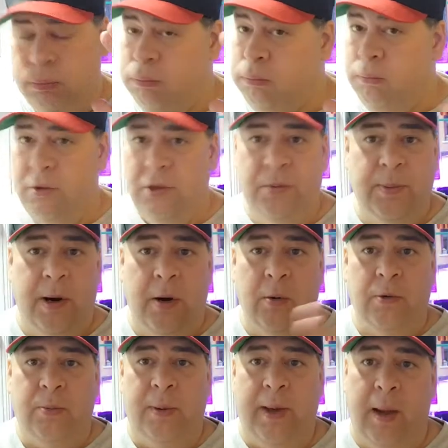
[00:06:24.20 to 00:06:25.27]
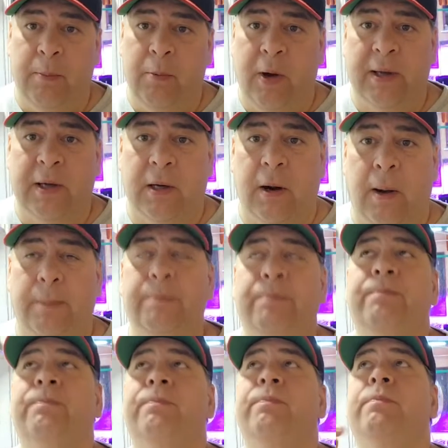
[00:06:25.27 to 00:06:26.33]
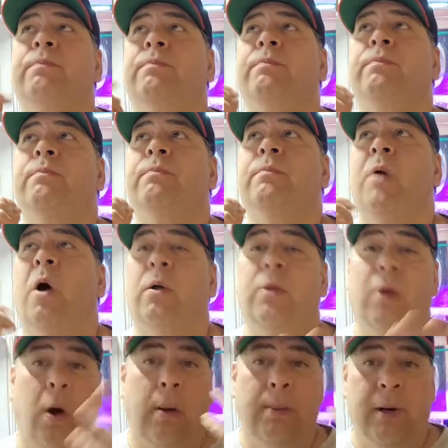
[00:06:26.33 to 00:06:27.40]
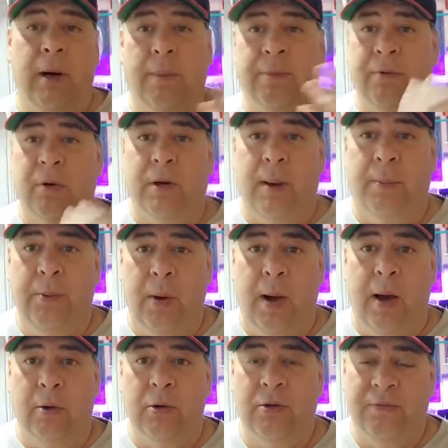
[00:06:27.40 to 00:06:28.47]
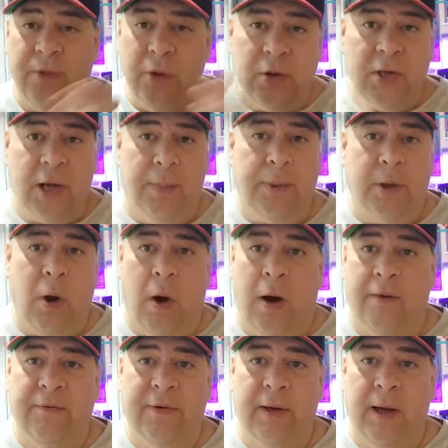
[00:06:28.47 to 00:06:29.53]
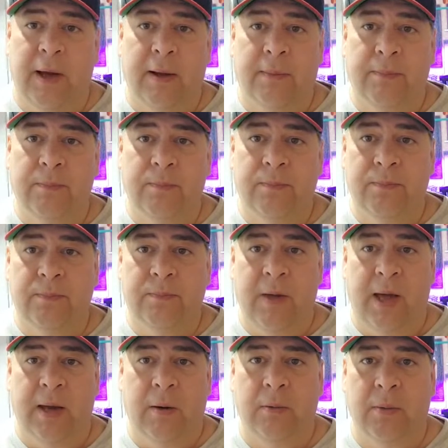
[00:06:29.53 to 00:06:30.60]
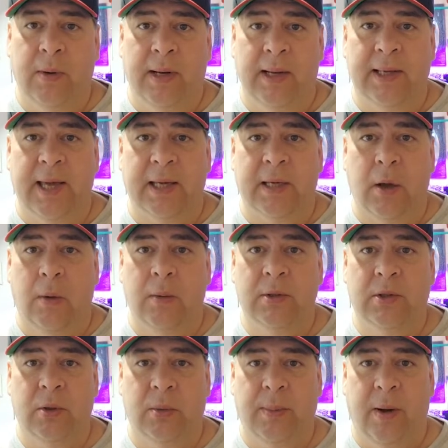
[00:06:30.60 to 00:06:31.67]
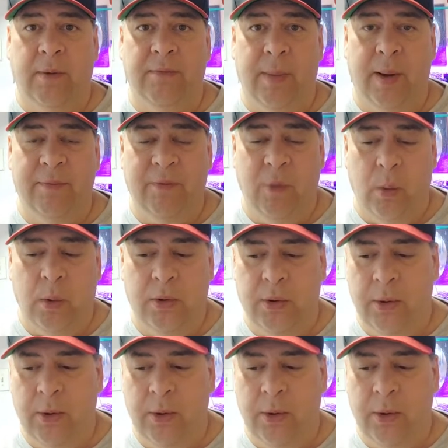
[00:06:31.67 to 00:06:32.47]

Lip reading: just bear with me, I'm waking up. Although I've been up for a couple hours. First cup of coffee, I don't really get going until about my fourth.